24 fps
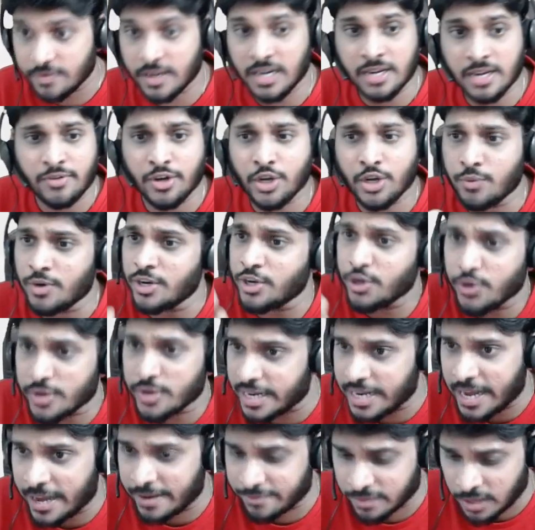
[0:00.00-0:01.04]
Whenever you want, you
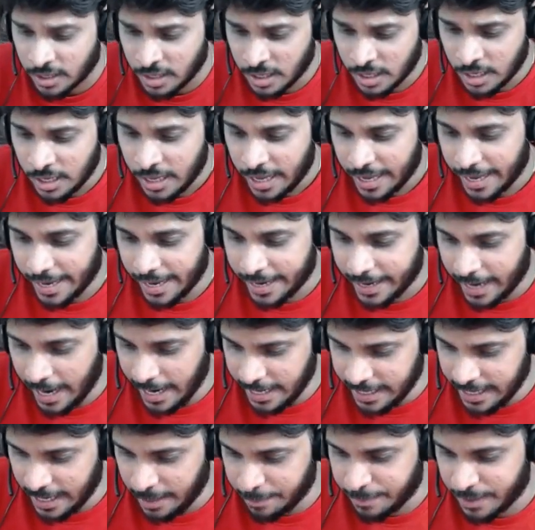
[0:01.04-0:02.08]
can have.
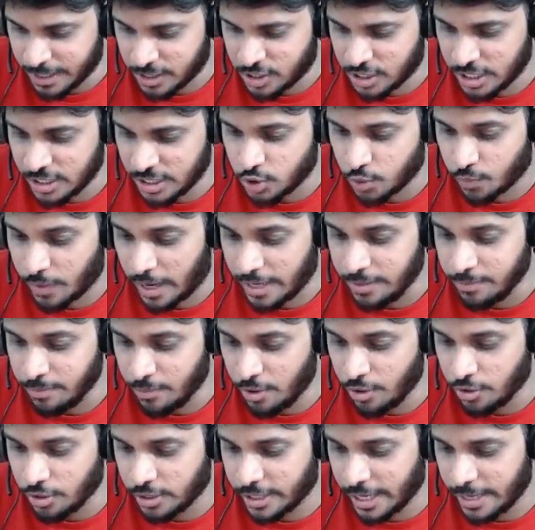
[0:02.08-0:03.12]
Again, I purchased one
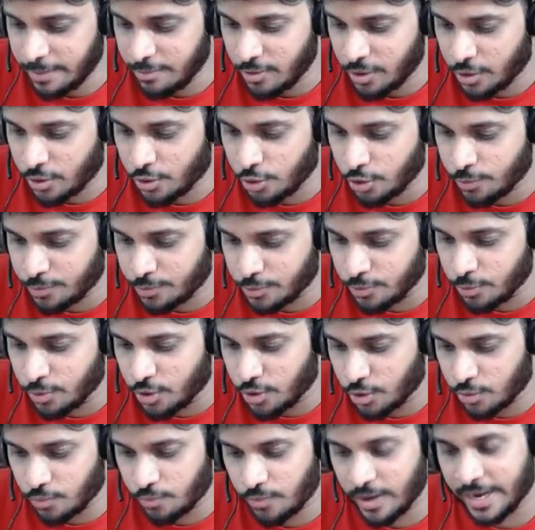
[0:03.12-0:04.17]
more time group
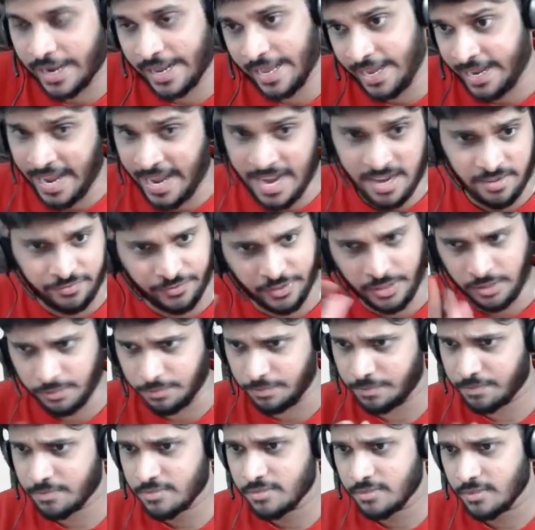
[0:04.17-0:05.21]
1, again for
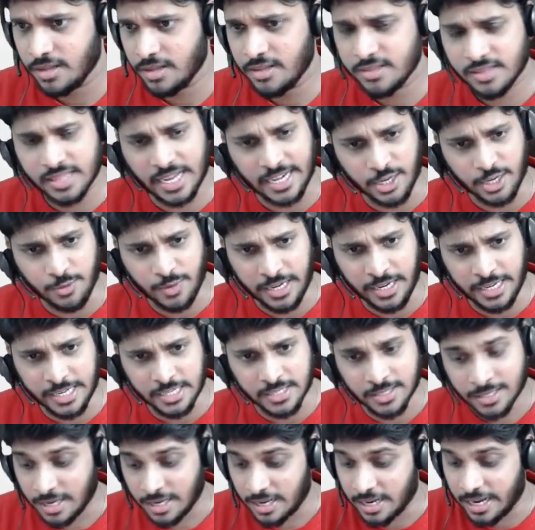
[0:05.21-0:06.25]
31
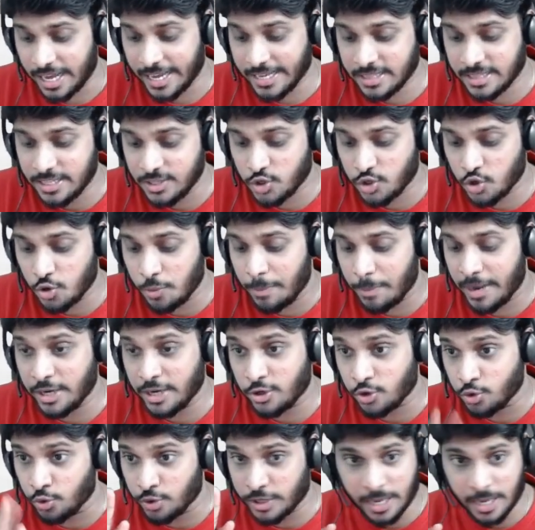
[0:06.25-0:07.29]
days. Like this, you made
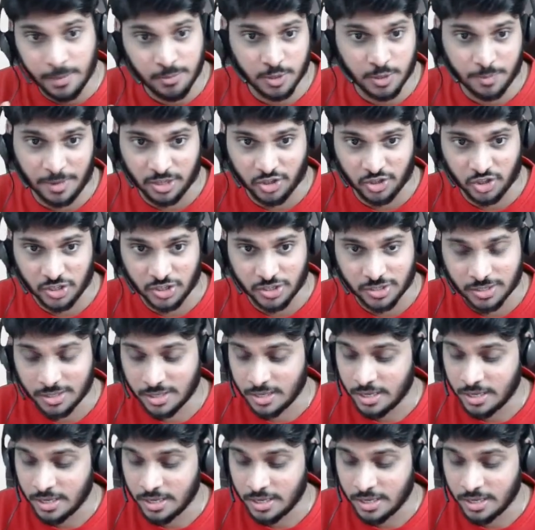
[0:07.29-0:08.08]
2 times purchase.